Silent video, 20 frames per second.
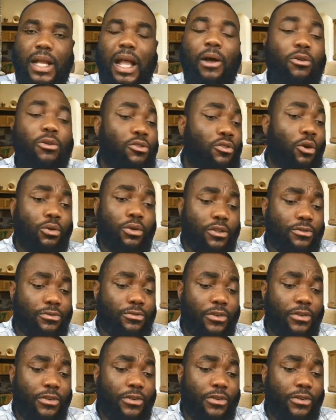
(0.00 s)
I was always
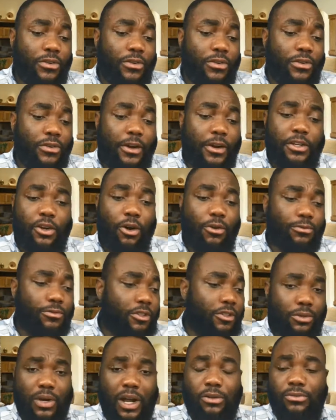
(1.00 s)
very comfortable
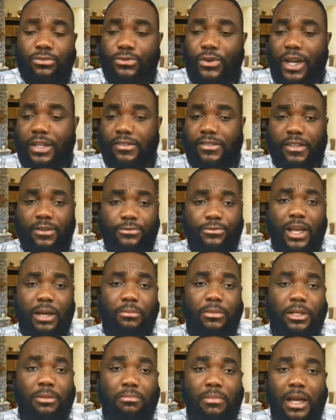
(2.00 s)
around friends and
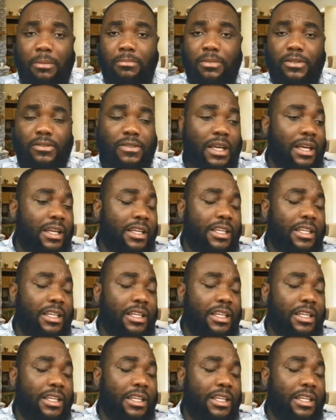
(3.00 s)
family members,